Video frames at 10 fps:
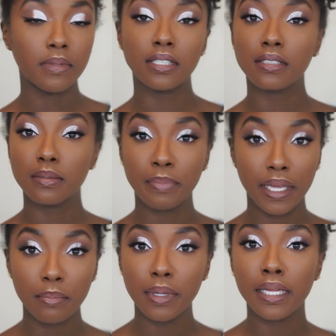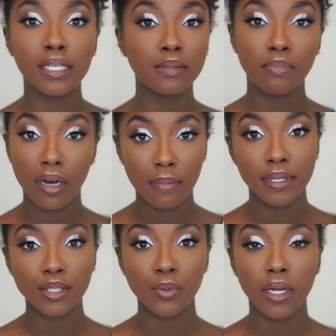This pigment is bomb
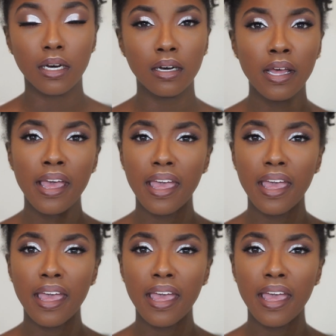as well.